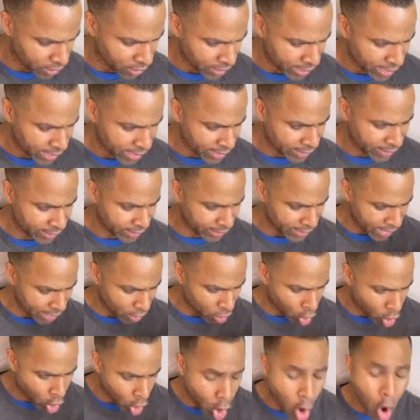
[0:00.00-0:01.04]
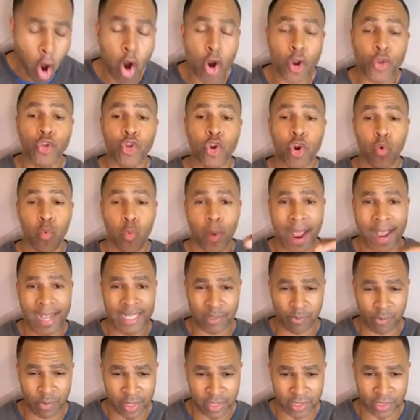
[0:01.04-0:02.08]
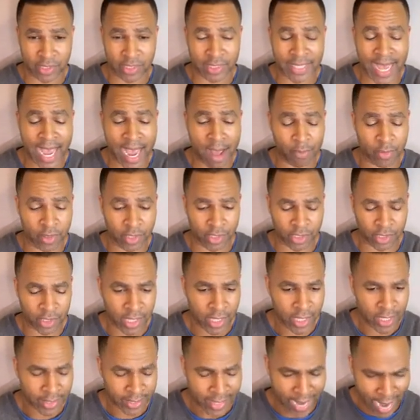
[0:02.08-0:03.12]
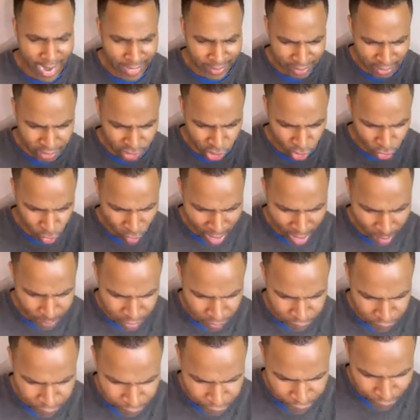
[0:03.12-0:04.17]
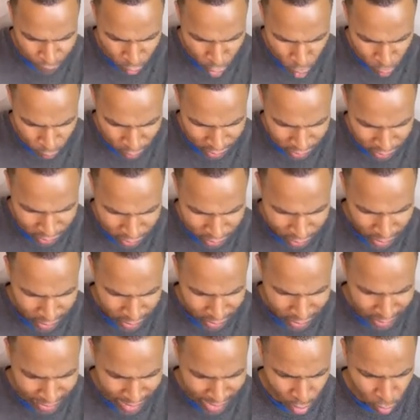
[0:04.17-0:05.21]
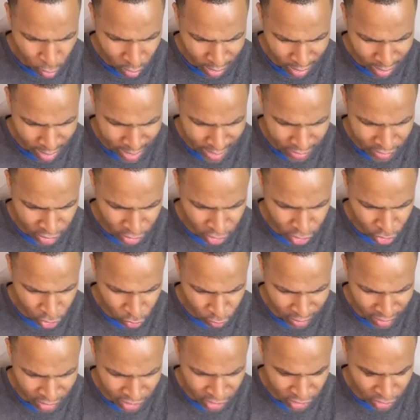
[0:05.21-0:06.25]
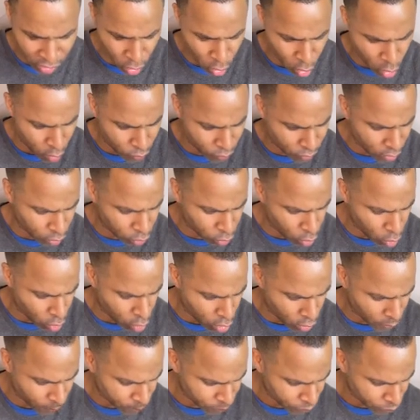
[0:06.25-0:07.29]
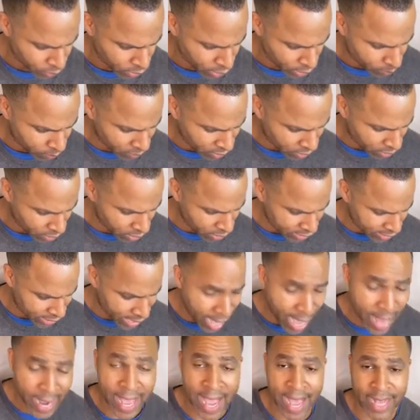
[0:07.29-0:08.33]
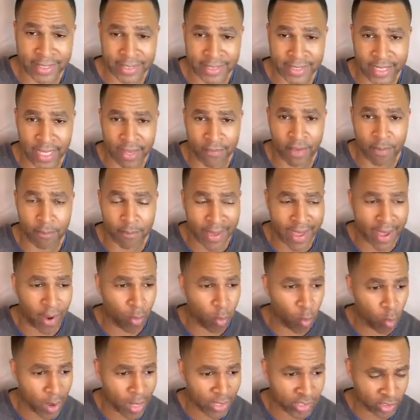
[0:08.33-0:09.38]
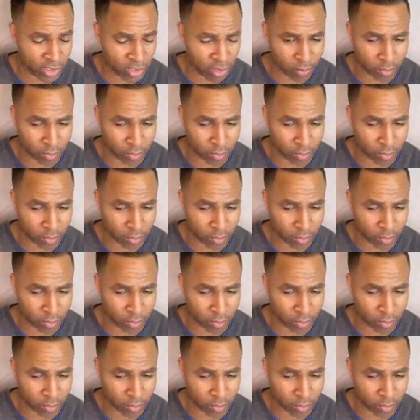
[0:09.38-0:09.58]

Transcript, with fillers: Let all your ways be established. That describes focus, narrow concentration on the Lord because God has given man wisdom.